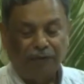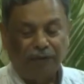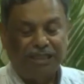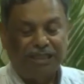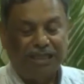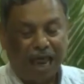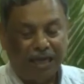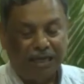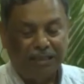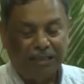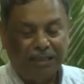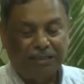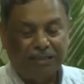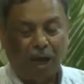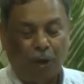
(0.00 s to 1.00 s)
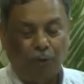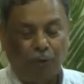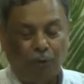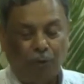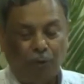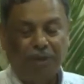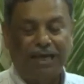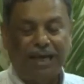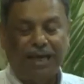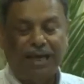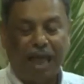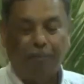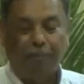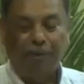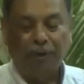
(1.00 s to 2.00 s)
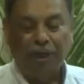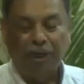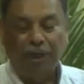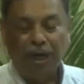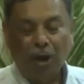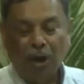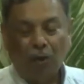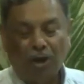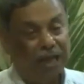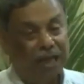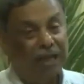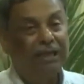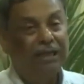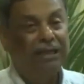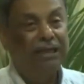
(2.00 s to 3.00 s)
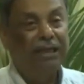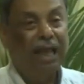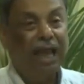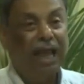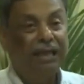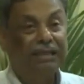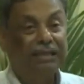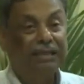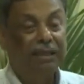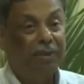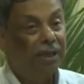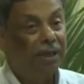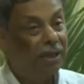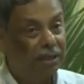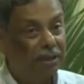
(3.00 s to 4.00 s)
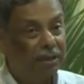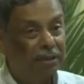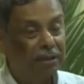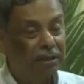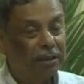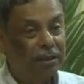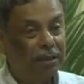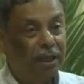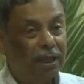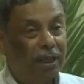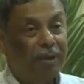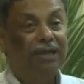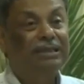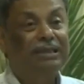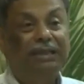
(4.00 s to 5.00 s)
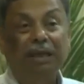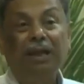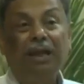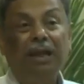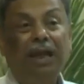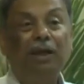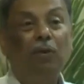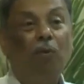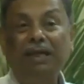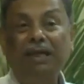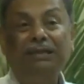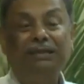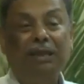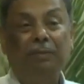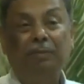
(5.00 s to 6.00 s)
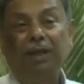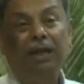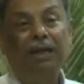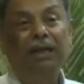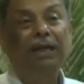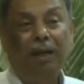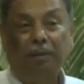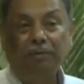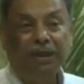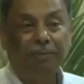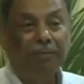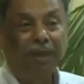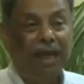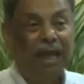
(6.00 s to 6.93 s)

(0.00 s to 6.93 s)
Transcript: And therefore, the challenge is how to bridge the gap between causality and stable learning. Because stable learning, why stable learning